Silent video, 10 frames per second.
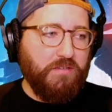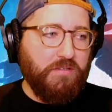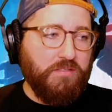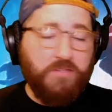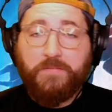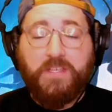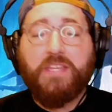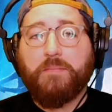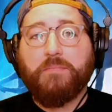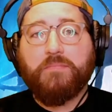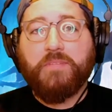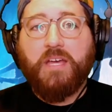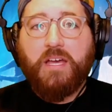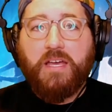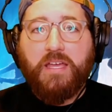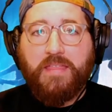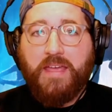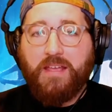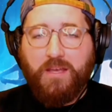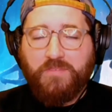defeat him. And
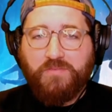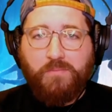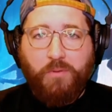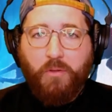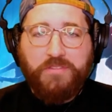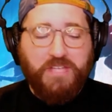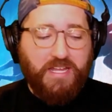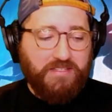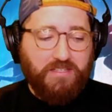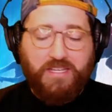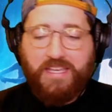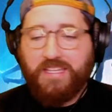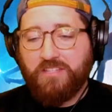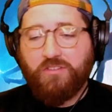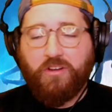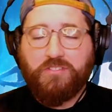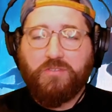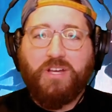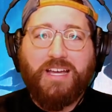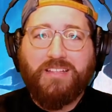that comes from both sides, the light and the dark. So
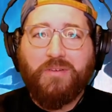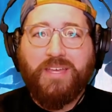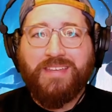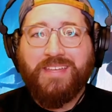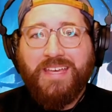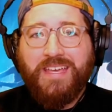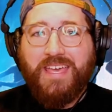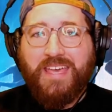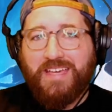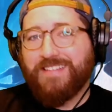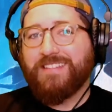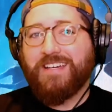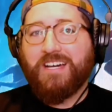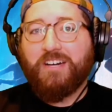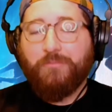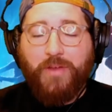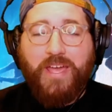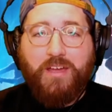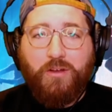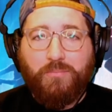Kylo and
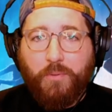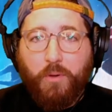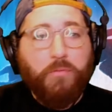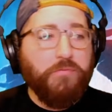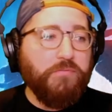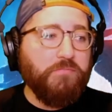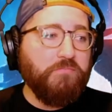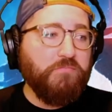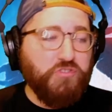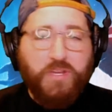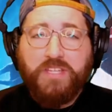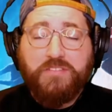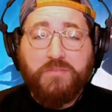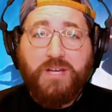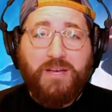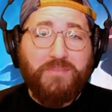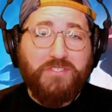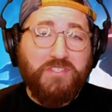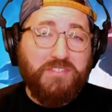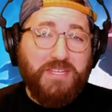Rey are both trying to
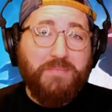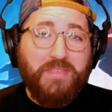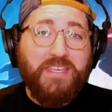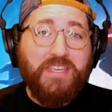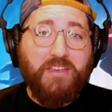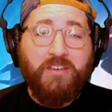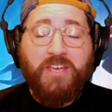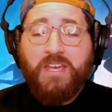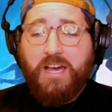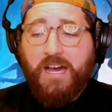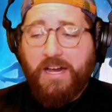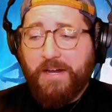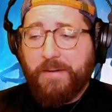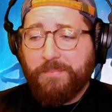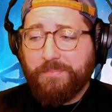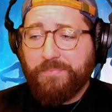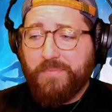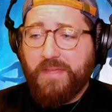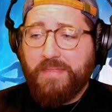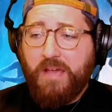accomplish the same thing here.
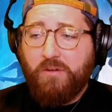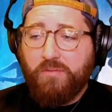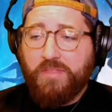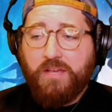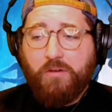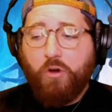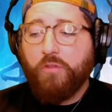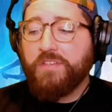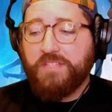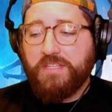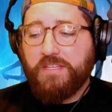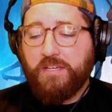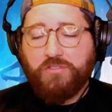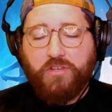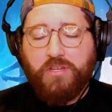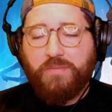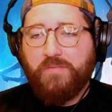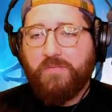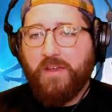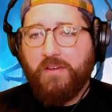Now, all these details are going to be
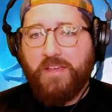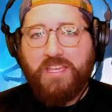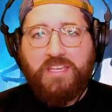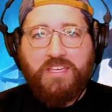very